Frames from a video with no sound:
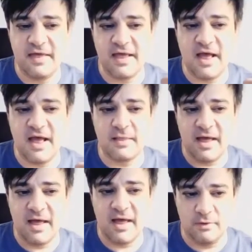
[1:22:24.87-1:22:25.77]
They got the
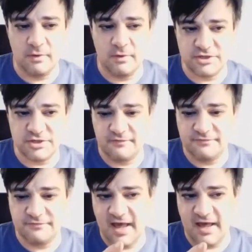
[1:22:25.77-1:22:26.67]
lifeboat off
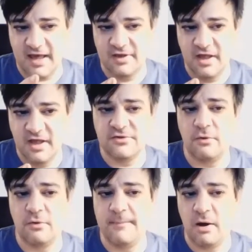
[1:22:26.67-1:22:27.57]
the test,
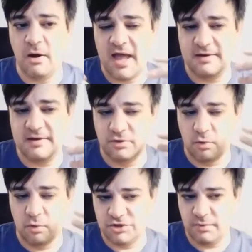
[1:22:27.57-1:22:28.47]
so America had to be
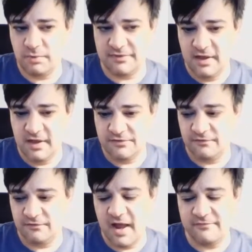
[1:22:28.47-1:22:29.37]
tortured with
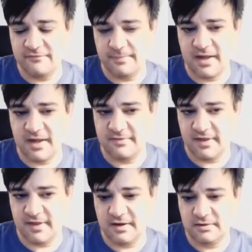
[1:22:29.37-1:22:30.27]
Survivor because of
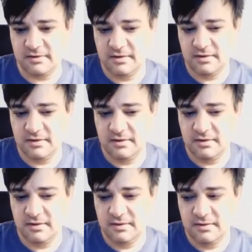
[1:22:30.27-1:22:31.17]
that.
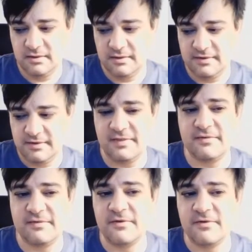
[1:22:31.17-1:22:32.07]

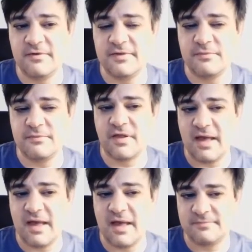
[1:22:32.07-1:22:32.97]
This was the
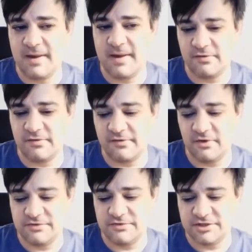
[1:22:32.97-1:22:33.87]
last parents'
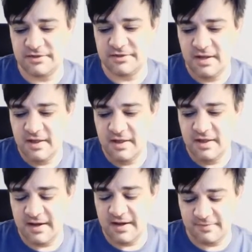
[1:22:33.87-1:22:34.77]
association
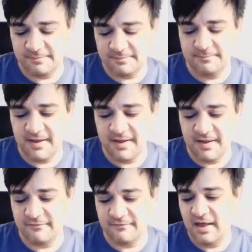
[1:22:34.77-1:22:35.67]
that it was in
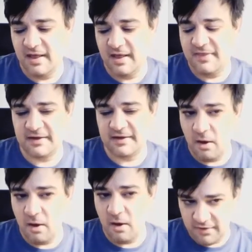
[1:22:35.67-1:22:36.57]
Pennsylvania that
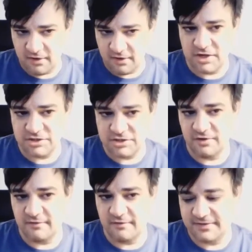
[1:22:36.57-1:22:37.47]
got one of the
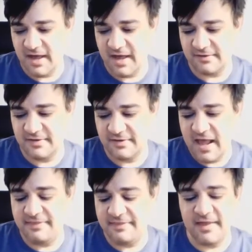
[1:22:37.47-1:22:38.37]
questions off the test,
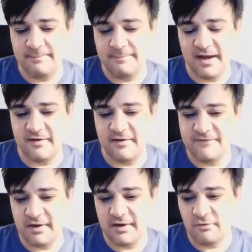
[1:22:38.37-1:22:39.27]
and then they made it a
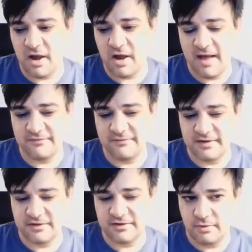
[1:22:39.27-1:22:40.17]
felony crime after
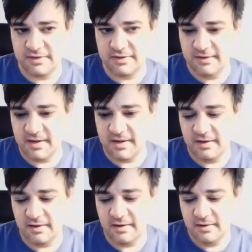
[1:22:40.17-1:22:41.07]
that to show it to anybody.